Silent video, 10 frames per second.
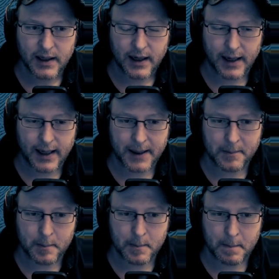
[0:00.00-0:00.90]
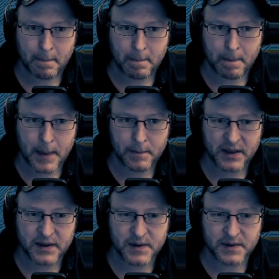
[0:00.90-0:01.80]
Um,
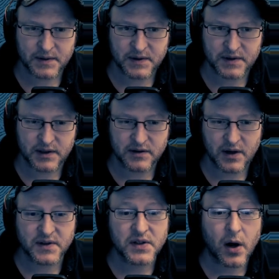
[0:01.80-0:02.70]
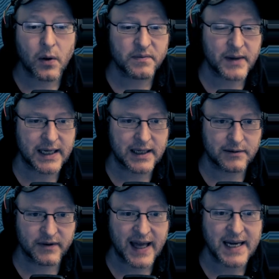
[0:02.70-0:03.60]
because you don't start with money
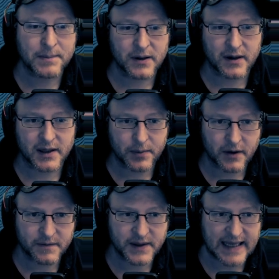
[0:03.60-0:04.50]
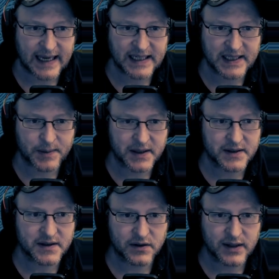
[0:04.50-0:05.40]
with any plant apart from these any
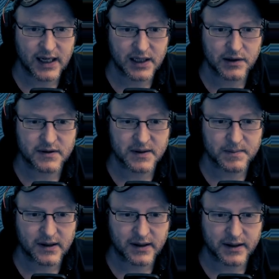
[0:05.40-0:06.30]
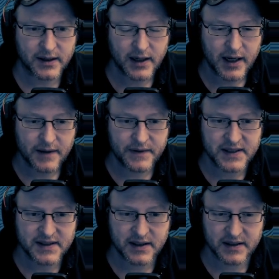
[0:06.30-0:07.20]
spaces that you can use as plant.
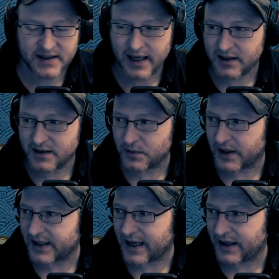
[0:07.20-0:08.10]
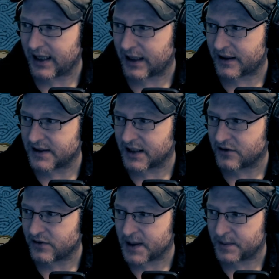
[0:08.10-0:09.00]
This second one down here
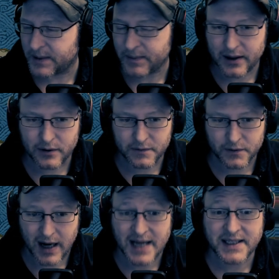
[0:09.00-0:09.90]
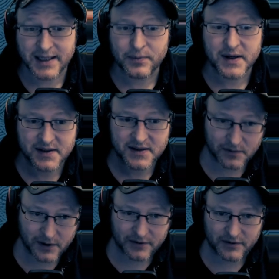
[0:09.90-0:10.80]
incredibly powerful, adding a presence at
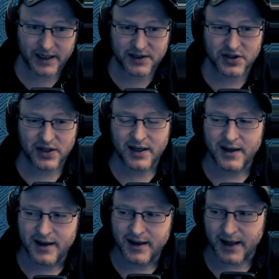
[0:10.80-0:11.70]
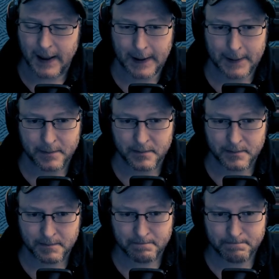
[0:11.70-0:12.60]
one range,
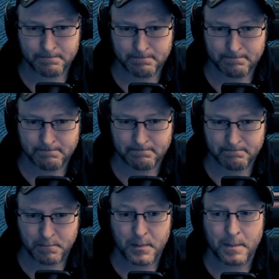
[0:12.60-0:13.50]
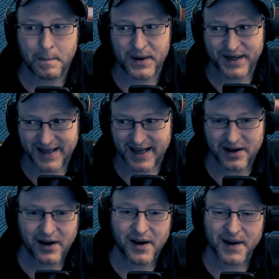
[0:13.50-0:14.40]
um, but again
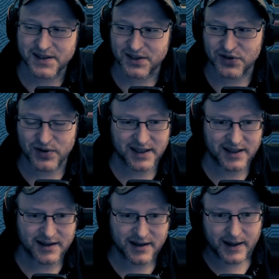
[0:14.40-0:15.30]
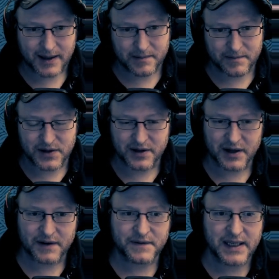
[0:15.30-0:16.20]
hard to trigger. Um, you
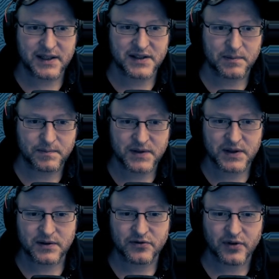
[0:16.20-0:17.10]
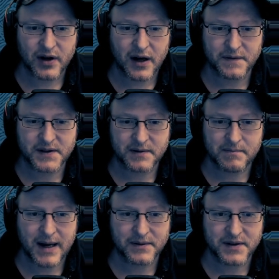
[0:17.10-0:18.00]
kind of need to to draft
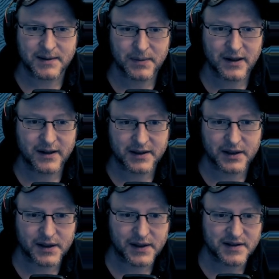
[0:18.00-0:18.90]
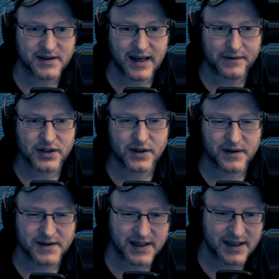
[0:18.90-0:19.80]
mountain plant cards to have a
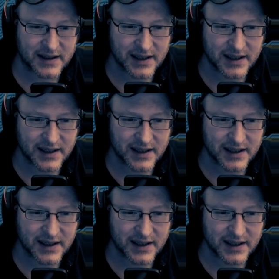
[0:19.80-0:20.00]
chance at it,